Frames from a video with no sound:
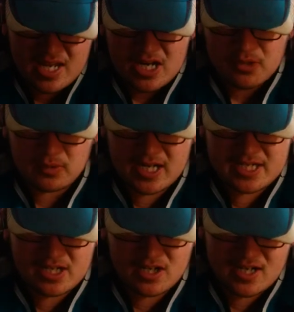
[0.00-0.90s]

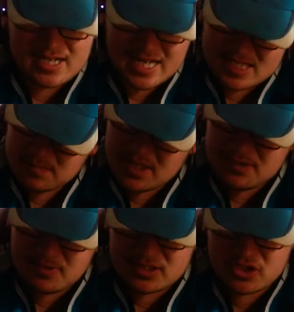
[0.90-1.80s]
Randy Hahn has
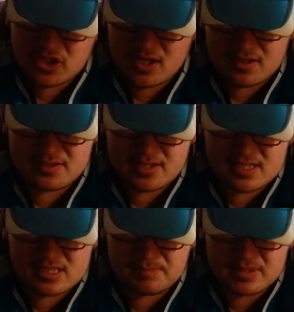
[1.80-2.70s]
been with the Sharks
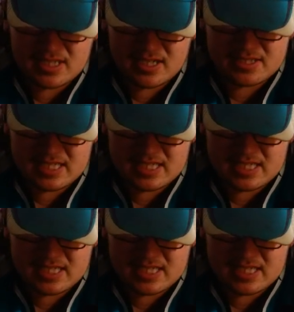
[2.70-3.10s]
since the